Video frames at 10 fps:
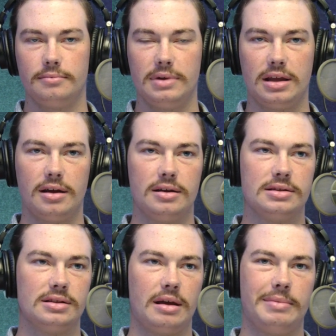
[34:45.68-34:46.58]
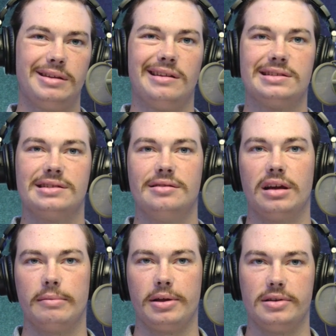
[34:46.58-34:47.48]
Because, let's
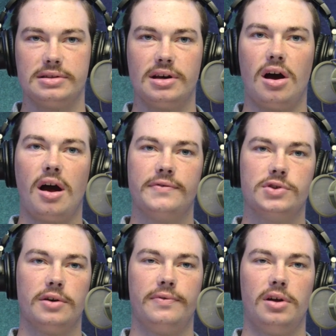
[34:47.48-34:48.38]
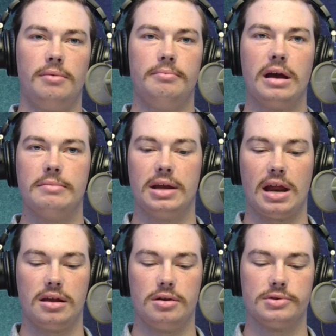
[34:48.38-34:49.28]
think about this. The Hofstra film might be
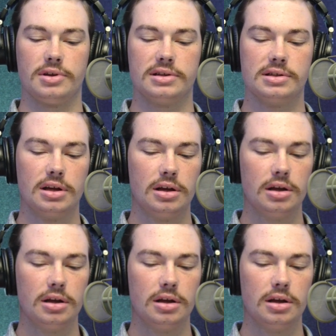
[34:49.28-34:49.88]
kind of useless.